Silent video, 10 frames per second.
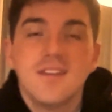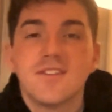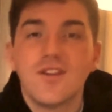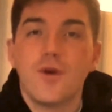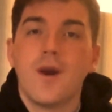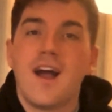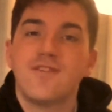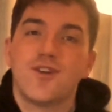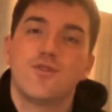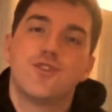so I've
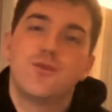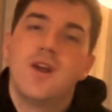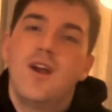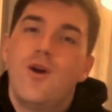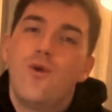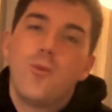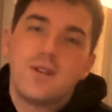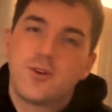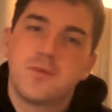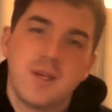told you all my
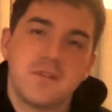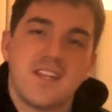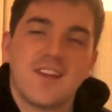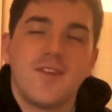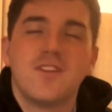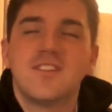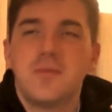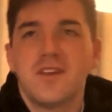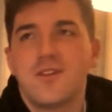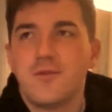top tips, and I know this is the
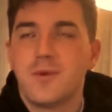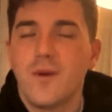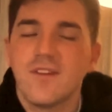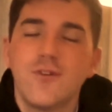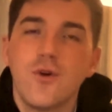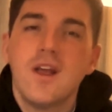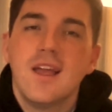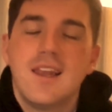bit you've been waiting for.